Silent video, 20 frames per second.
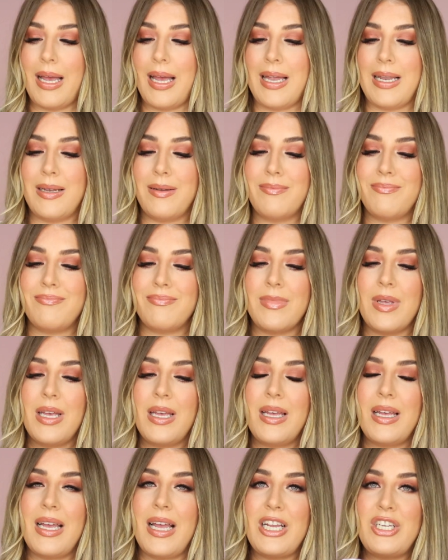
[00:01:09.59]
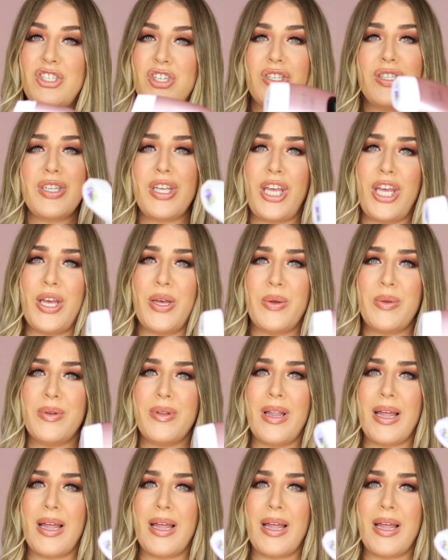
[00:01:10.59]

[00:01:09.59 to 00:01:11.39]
and it's just cute.